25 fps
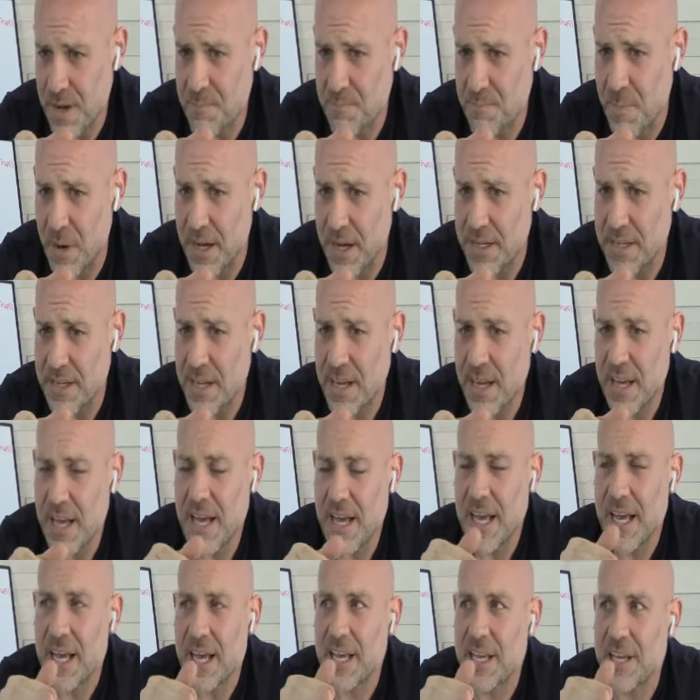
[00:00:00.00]
but
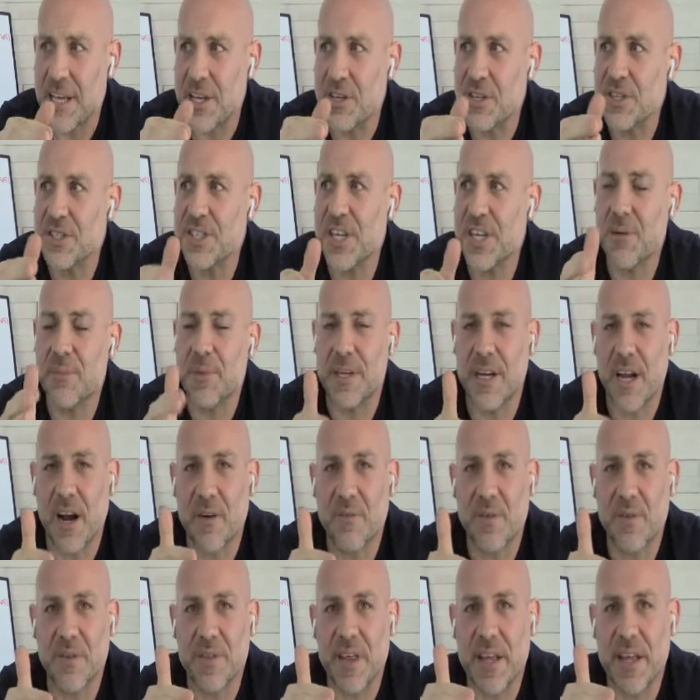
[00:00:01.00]
you just got to be
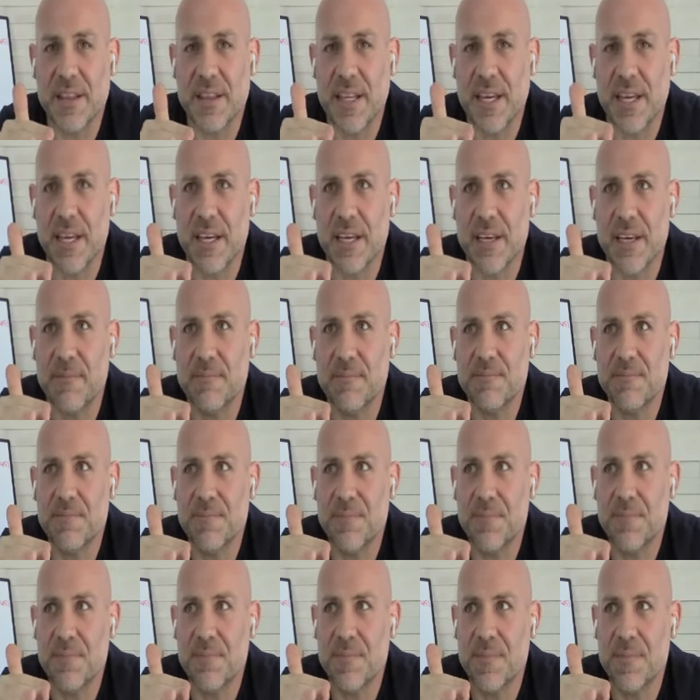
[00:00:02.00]
careful that
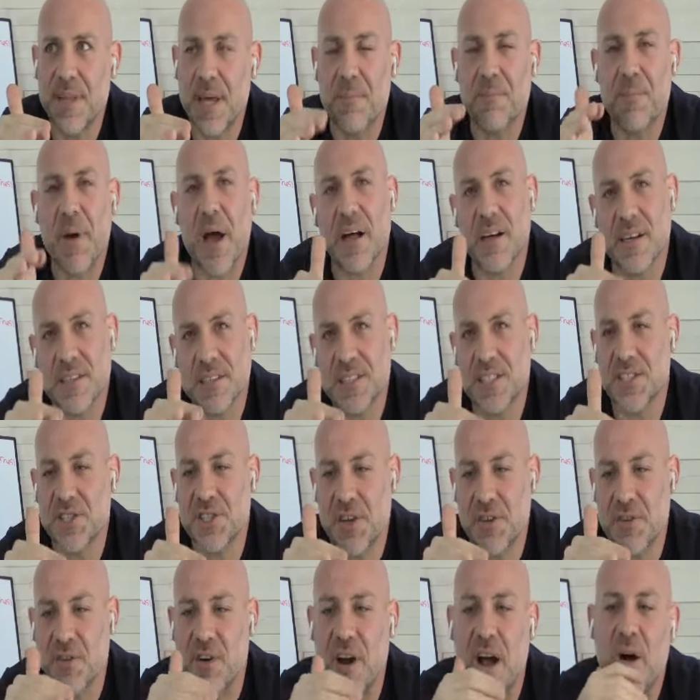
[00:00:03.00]
they balance each
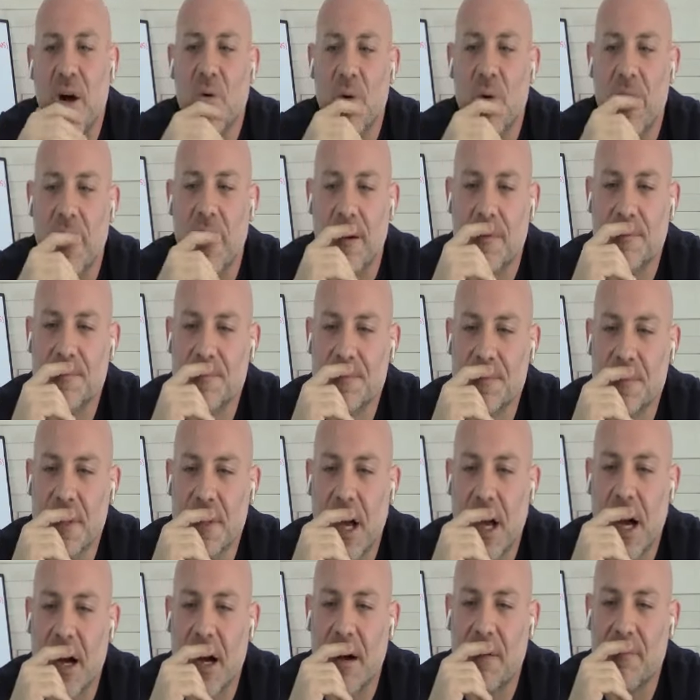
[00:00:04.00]
other out well.
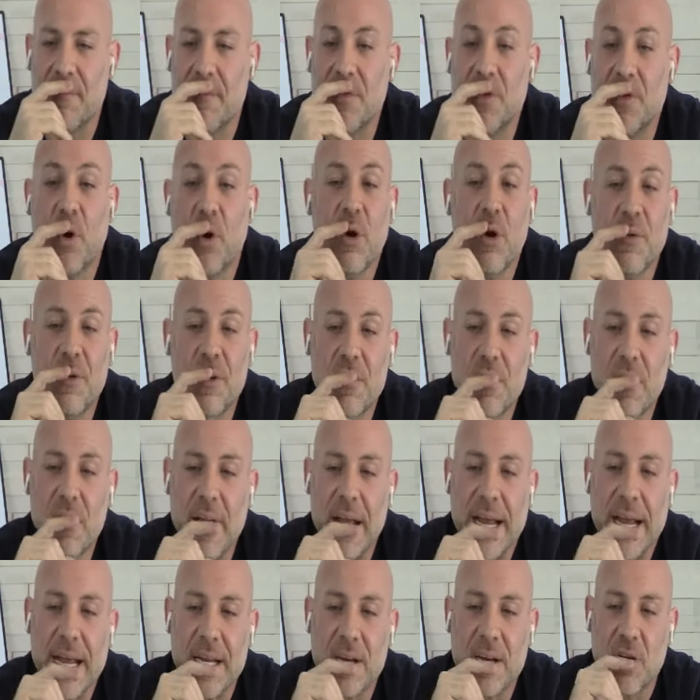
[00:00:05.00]
Floral
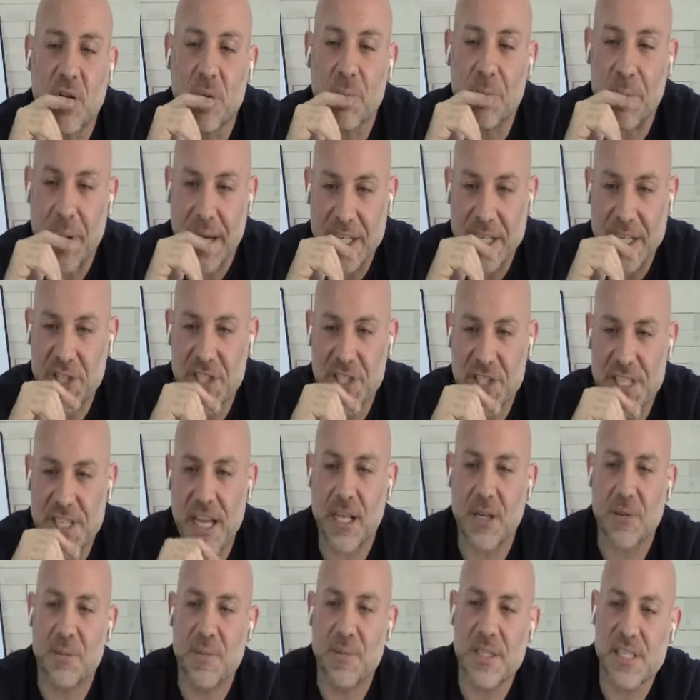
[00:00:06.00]
and herbaceous
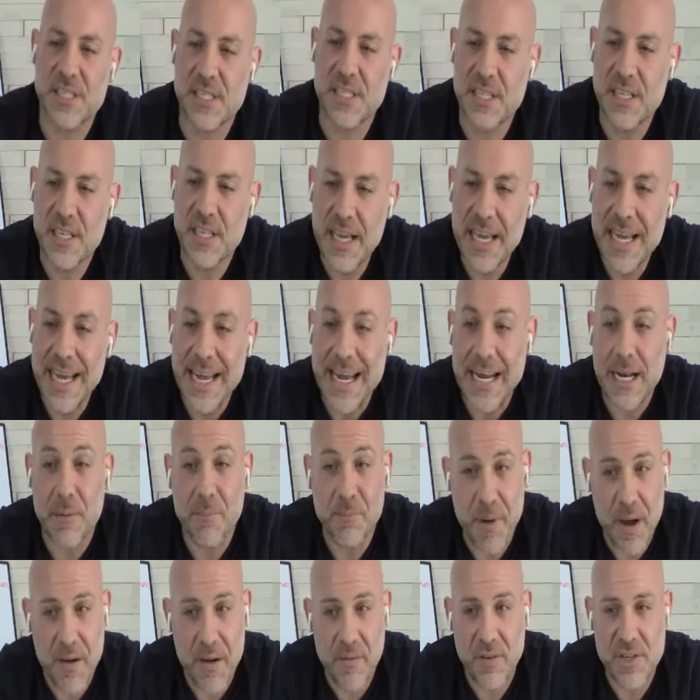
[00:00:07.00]
elements in a
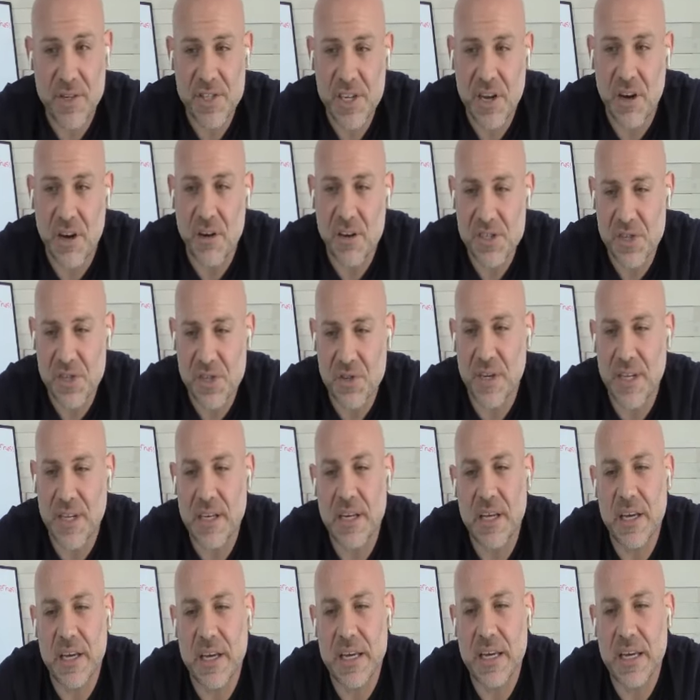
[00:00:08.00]
beverage also can
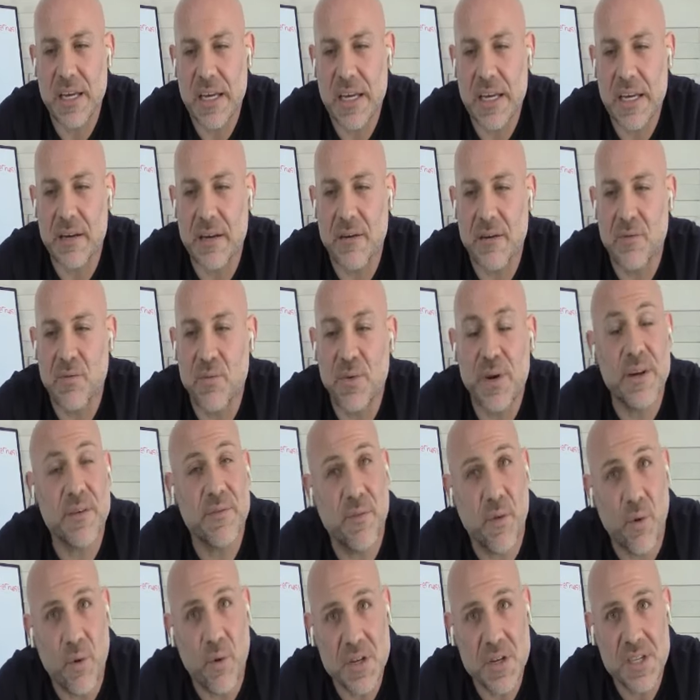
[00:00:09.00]

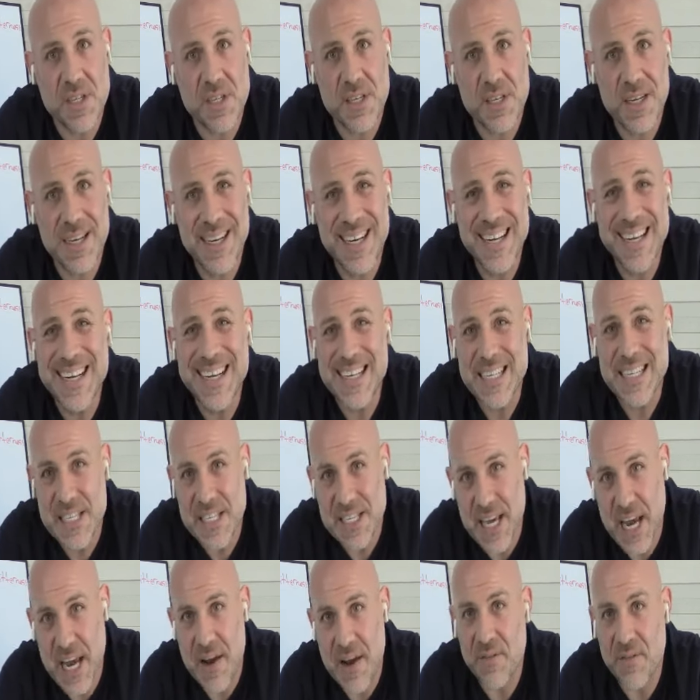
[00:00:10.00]
reinforce
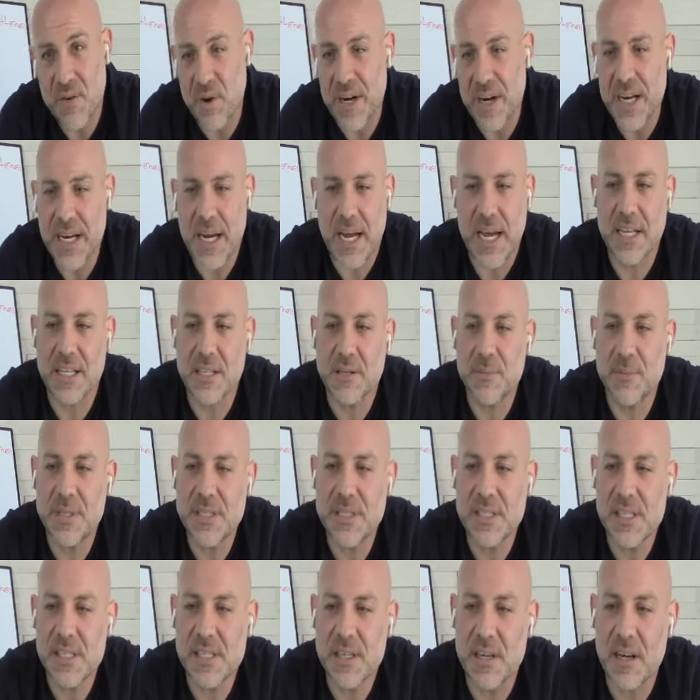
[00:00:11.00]
savory
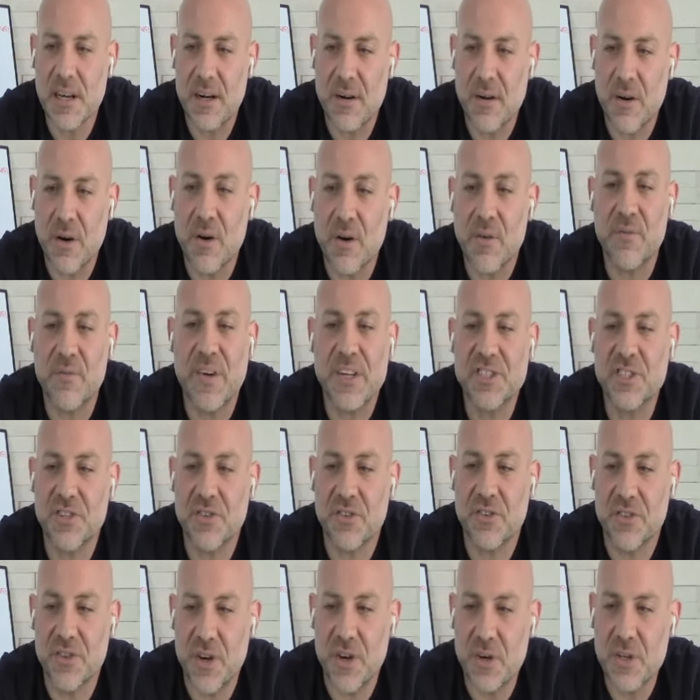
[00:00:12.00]
elements or
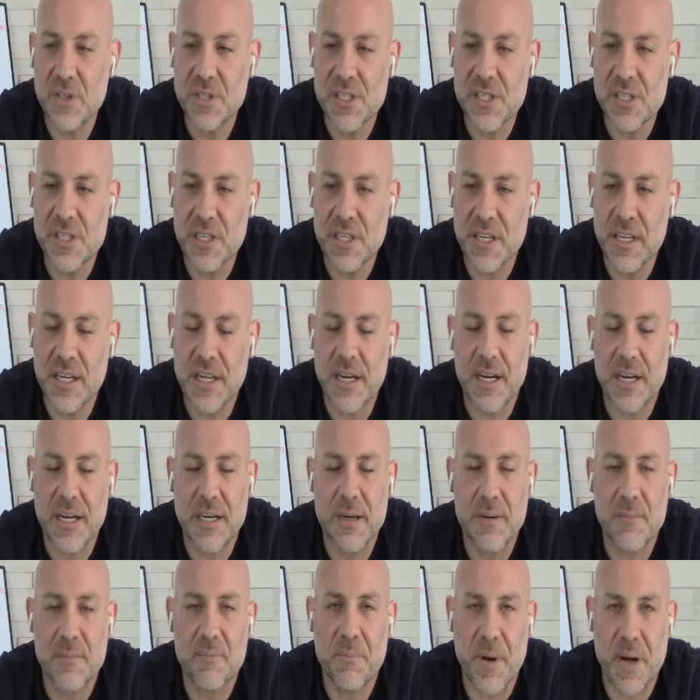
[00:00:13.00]
vegetal notes,
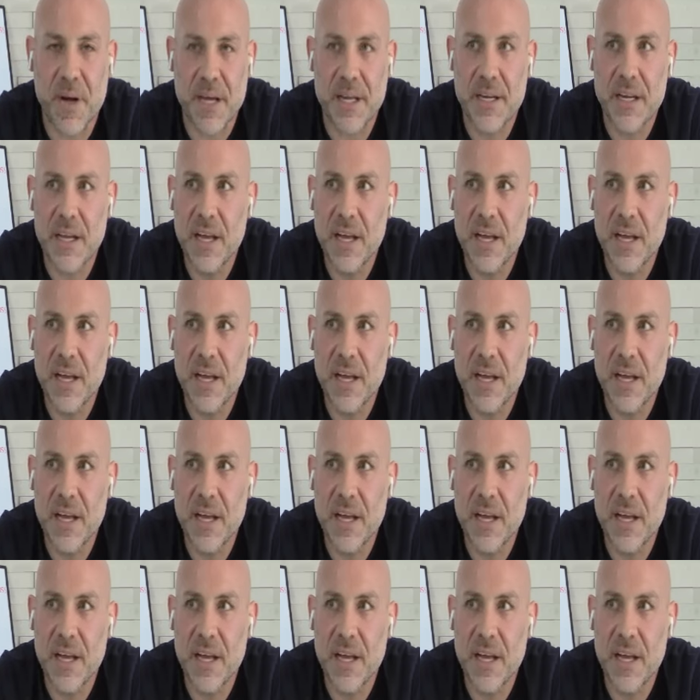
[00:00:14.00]
but